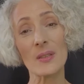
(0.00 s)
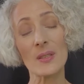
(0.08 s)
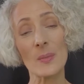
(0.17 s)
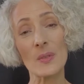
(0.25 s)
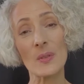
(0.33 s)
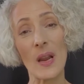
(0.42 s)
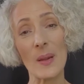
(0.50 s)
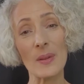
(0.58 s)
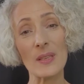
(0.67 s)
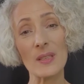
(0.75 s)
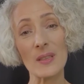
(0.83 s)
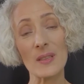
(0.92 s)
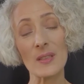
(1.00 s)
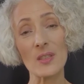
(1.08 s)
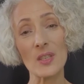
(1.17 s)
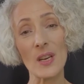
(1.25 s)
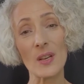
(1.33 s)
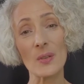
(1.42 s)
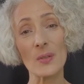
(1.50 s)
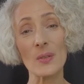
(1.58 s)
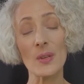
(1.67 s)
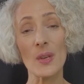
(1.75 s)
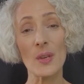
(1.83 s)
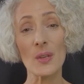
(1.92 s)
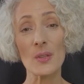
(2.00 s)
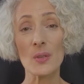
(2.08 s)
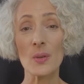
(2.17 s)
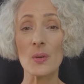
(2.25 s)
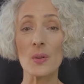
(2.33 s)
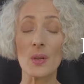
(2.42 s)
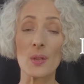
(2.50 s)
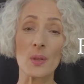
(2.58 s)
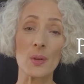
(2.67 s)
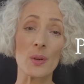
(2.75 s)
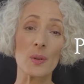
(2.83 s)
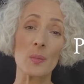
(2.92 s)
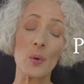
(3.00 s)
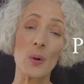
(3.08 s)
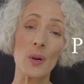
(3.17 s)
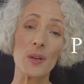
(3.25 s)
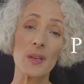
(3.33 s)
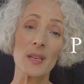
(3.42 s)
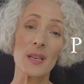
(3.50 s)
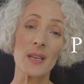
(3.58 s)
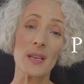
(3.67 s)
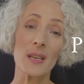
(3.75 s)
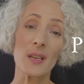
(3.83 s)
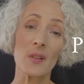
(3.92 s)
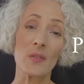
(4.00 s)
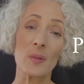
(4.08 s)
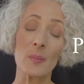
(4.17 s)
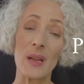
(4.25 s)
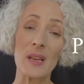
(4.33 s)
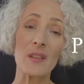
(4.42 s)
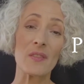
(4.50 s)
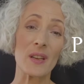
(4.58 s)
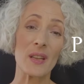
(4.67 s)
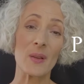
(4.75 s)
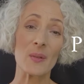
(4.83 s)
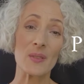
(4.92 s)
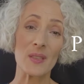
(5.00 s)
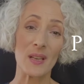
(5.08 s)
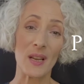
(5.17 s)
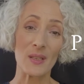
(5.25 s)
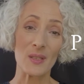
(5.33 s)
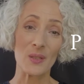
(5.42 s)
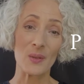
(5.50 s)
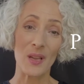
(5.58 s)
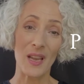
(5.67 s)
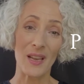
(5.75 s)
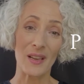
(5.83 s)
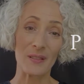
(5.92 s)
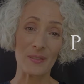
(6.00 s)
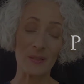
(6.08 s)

subscribing to this channel so you can learn more from many videos that I do have.